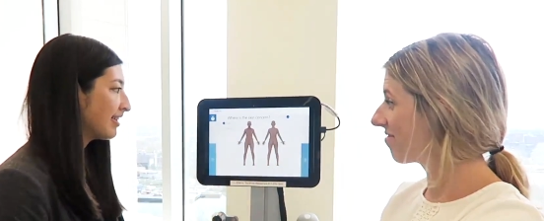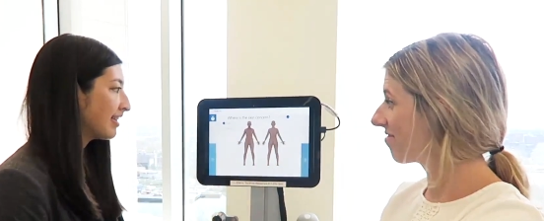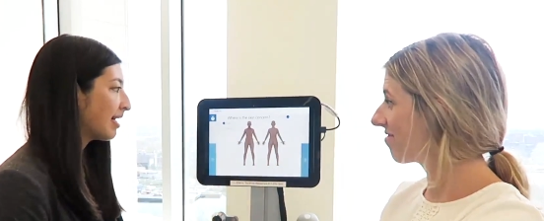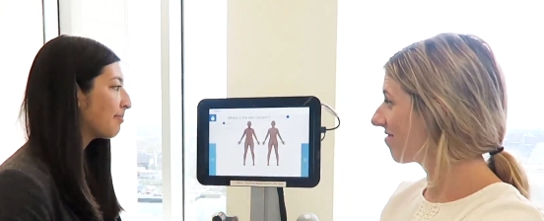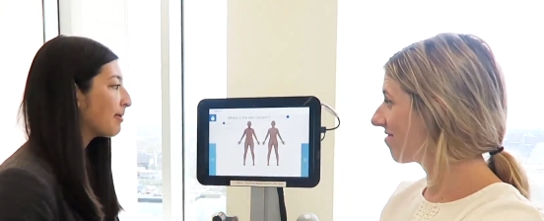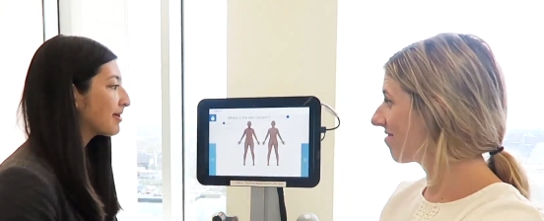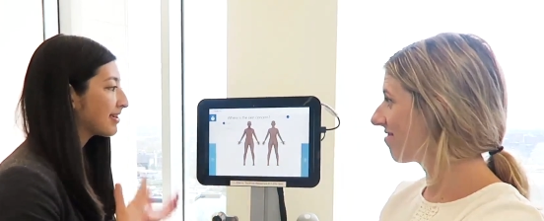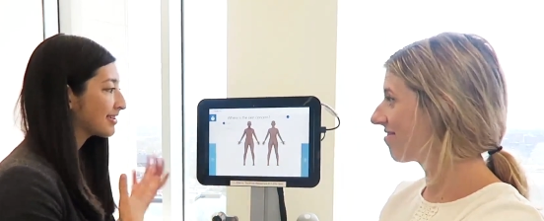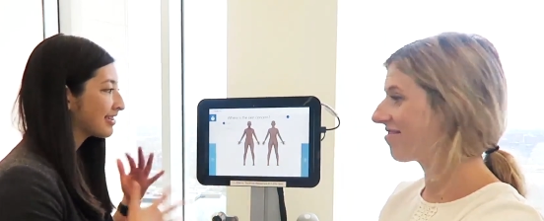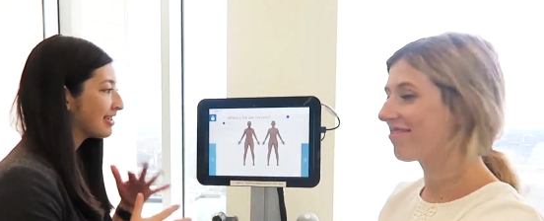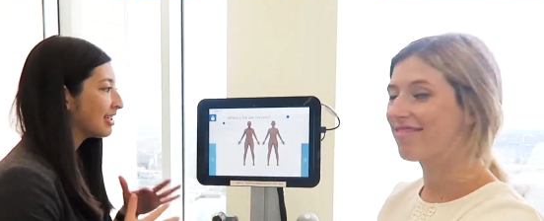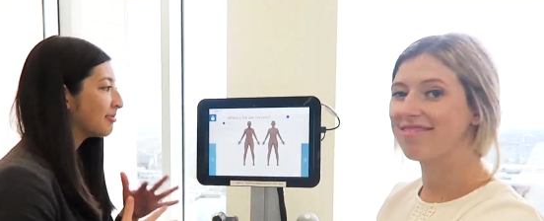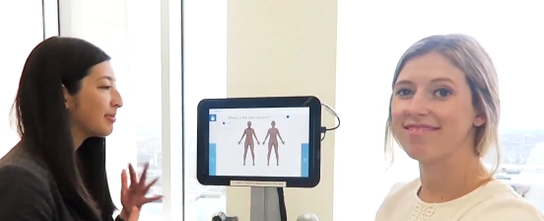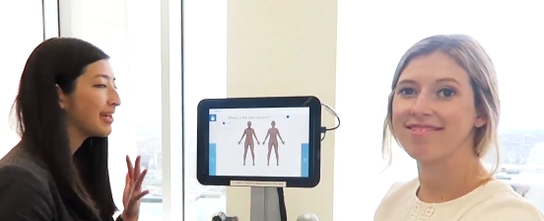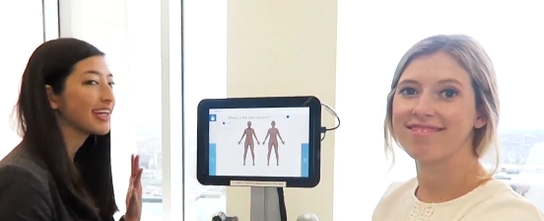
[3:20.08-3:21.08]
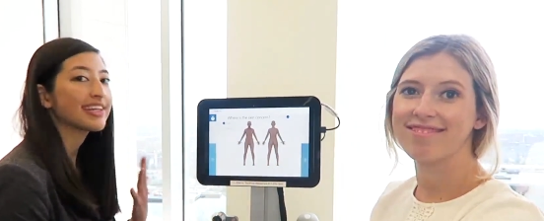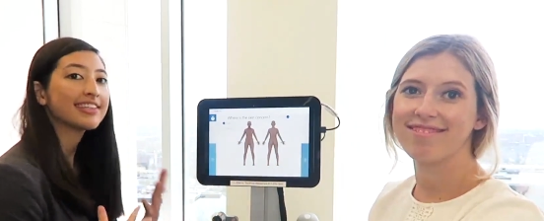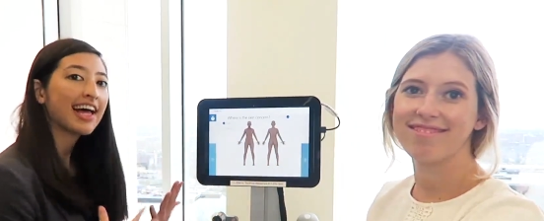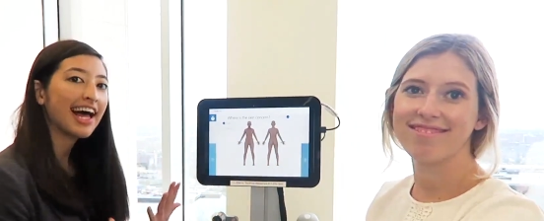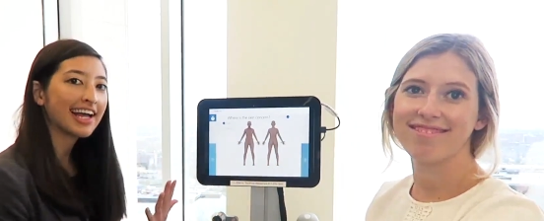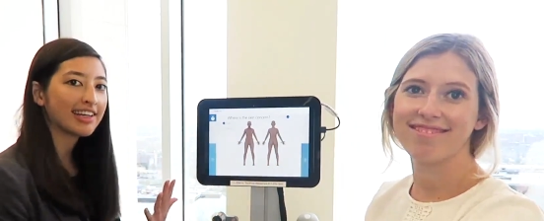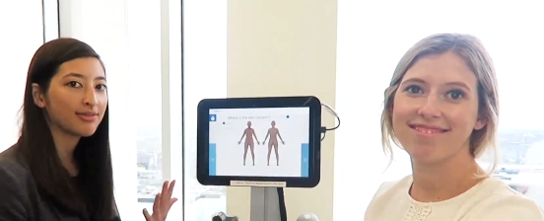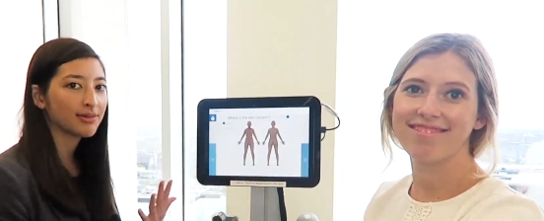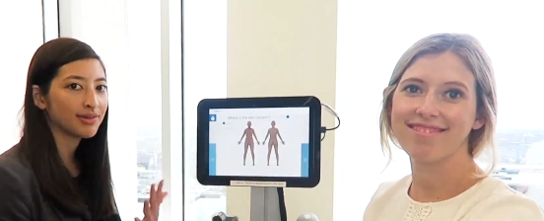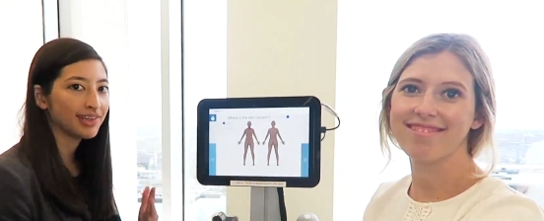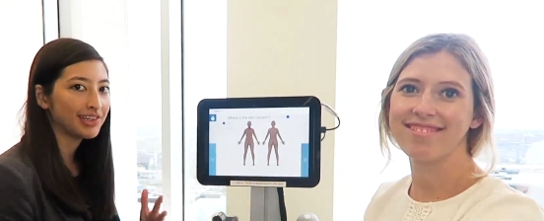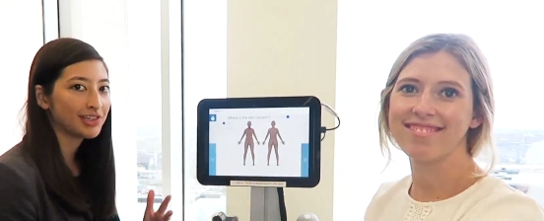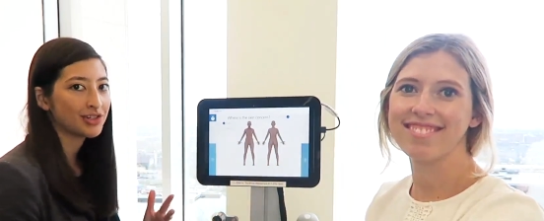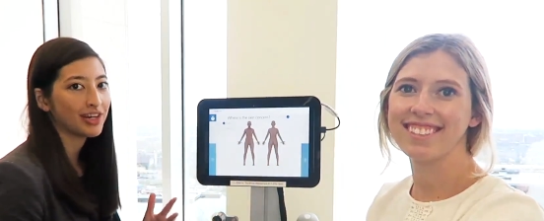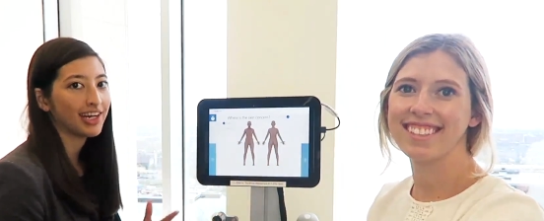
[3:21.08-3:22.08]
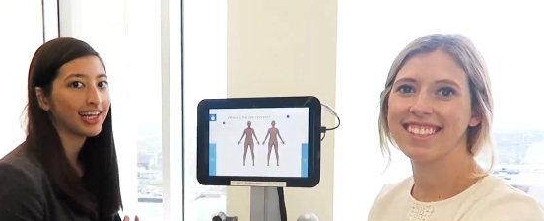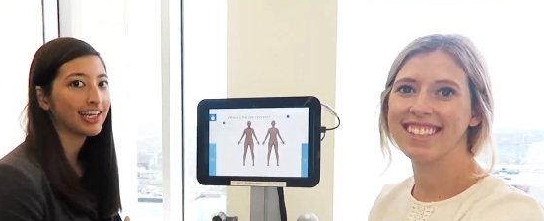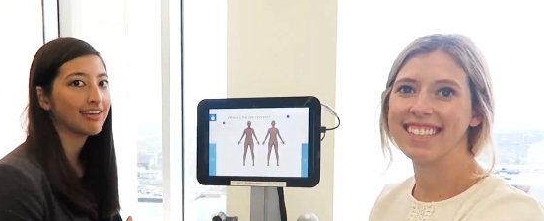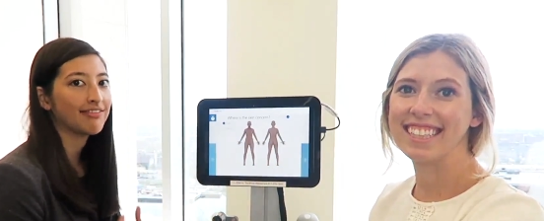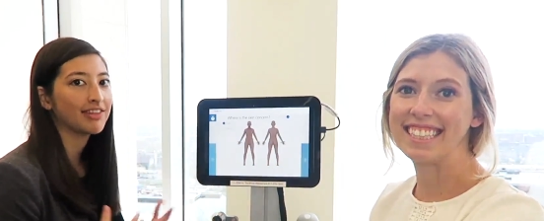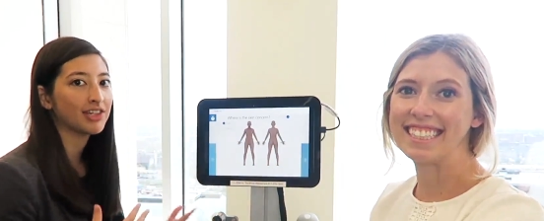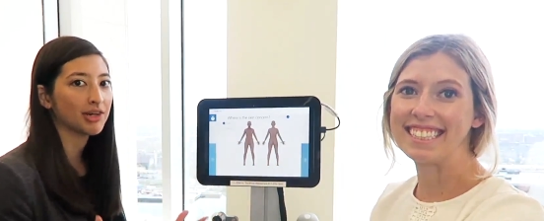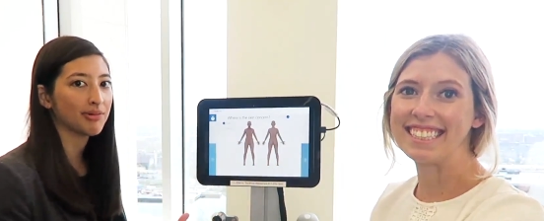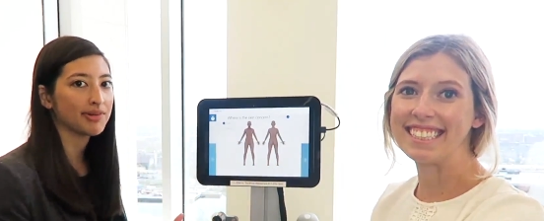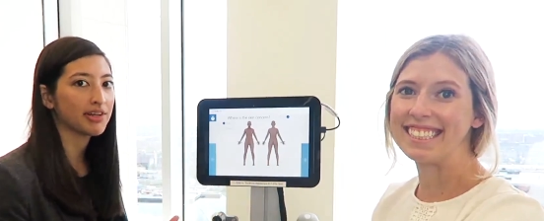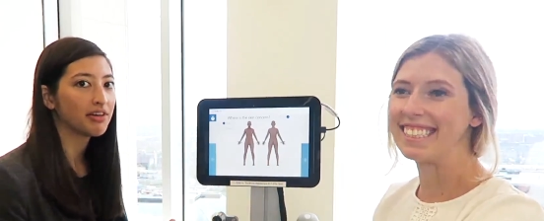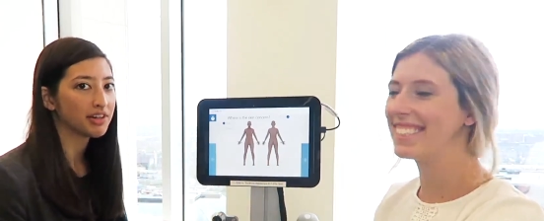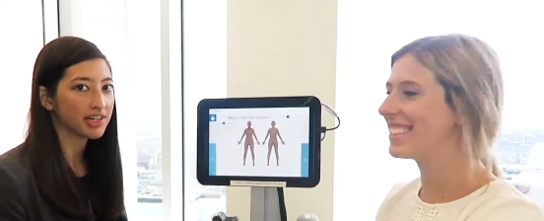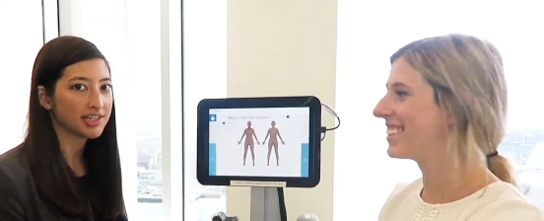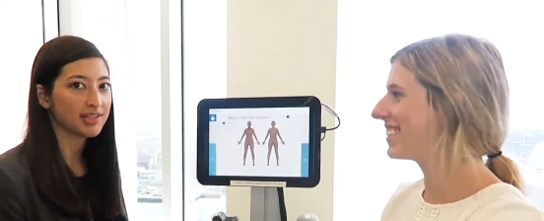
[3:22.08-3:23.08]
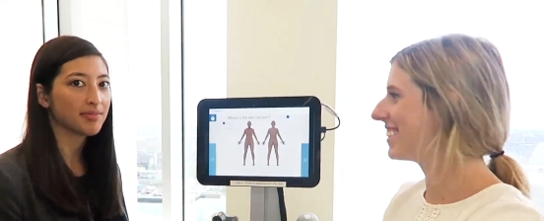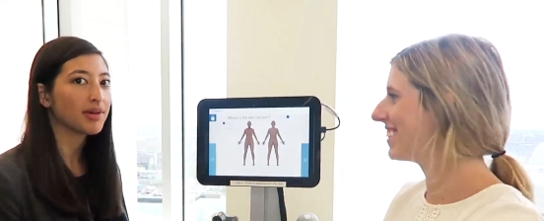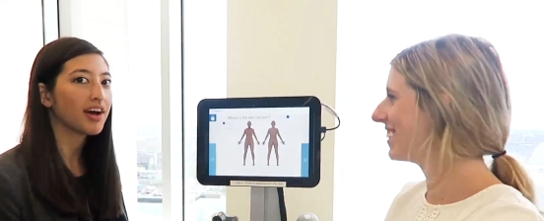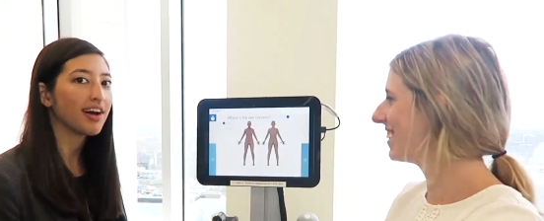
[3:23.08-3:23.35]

Speaker 1: That part doesn't need to be exact. We're really just trying to give the dermatologist some